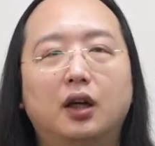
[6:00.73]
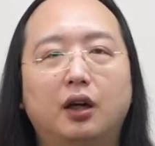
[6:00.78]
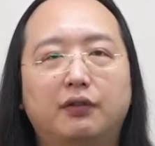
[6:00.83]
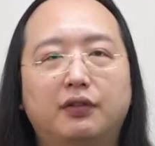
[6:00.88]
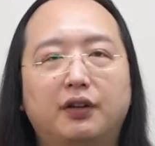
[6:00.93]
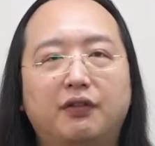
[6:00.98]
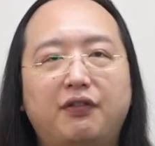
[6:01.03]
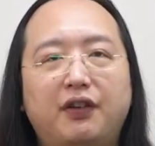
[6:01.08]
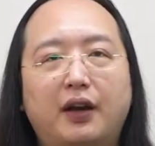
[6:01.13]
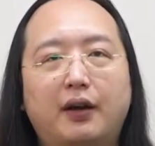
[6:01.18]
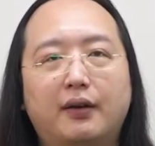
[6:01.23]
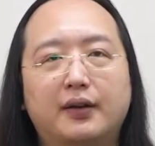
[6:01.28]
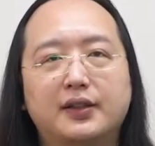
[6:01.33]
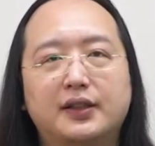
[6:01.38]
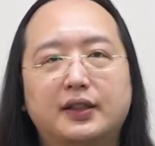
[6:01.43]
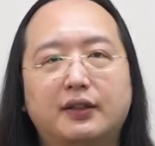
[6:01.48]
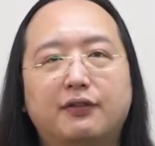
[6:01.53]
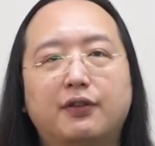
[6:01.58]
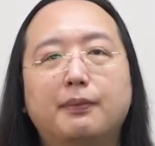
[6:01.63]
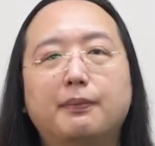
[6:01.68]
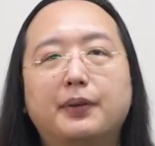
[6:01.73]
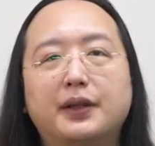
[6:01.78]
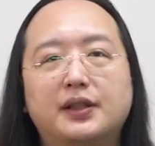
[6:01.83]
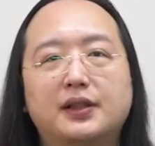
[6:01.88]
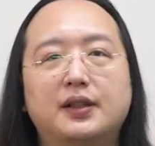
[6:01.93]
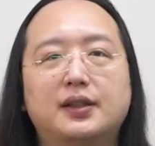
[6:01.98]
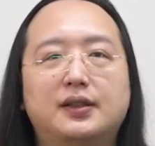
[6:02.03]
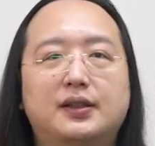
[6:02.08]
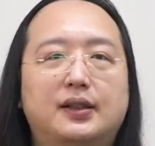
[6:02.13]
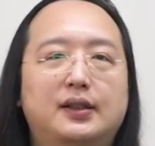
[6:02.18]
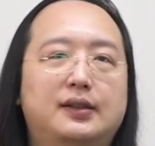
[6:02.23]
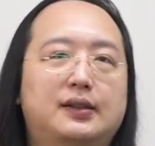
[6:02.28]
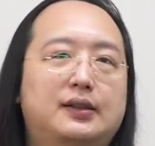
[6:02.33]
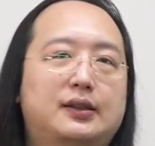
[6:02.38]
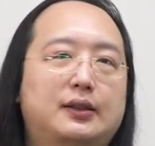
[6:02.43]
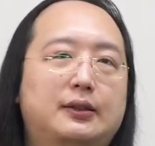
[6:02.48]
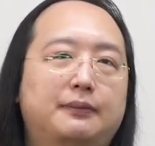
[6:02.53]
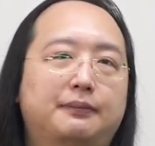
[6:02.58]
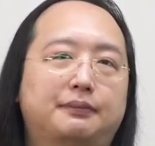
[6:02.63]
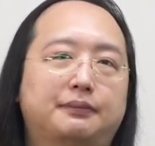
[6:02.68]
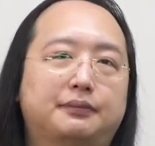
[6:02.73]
of the various different businesses.